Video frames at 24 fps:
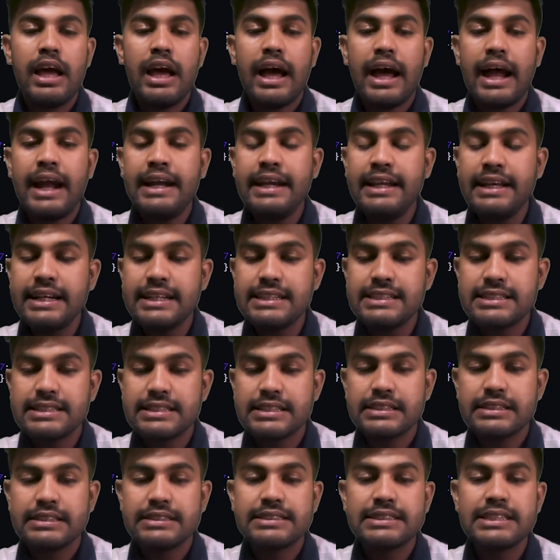And yes,
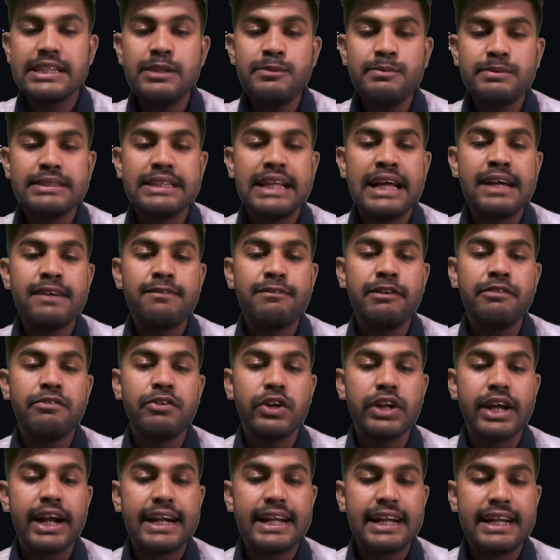seems like we would
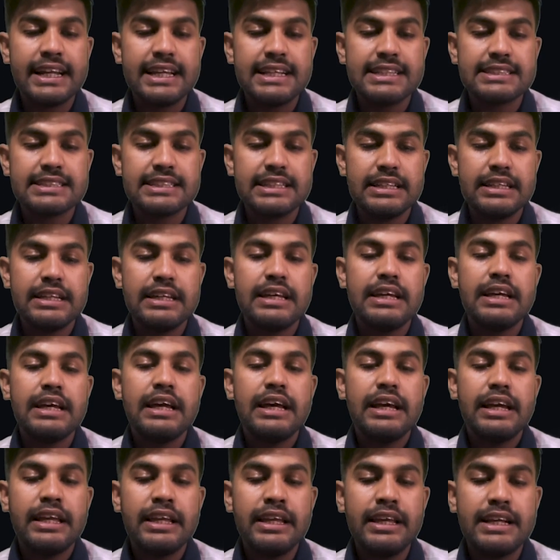get an AC.
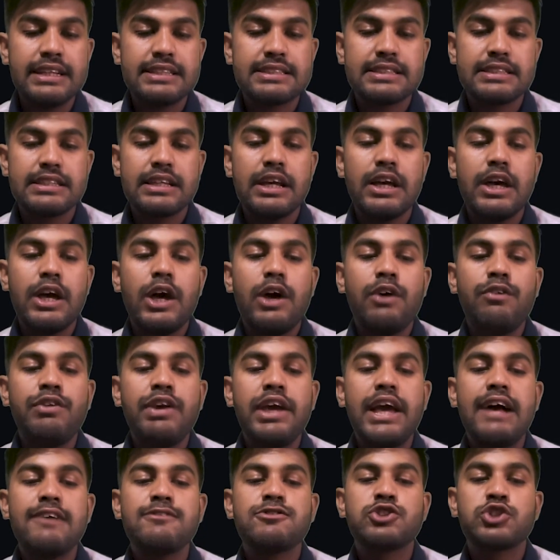Yes, we
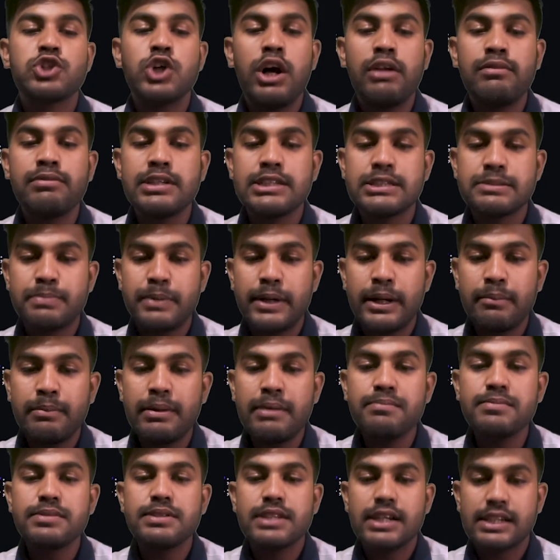have solved this
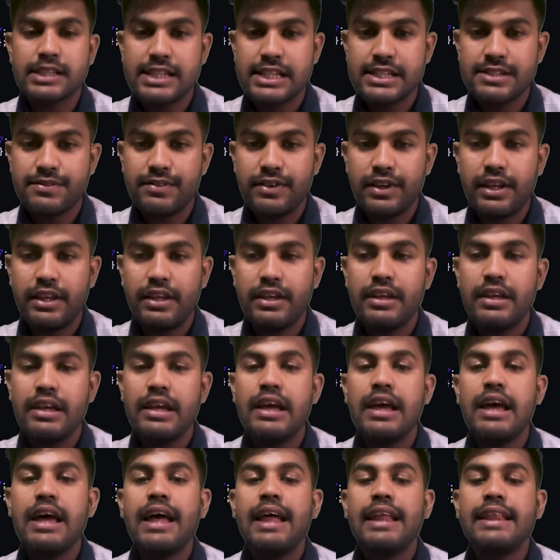problem successfully.
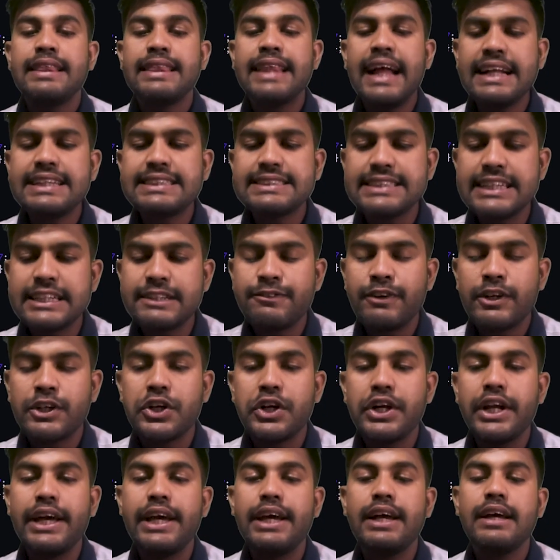That's it for
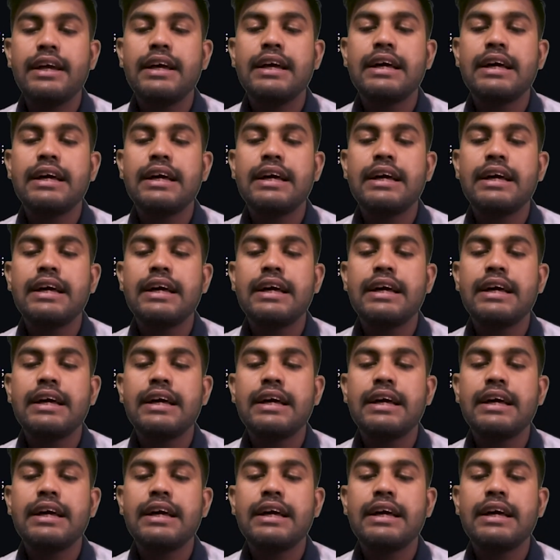today.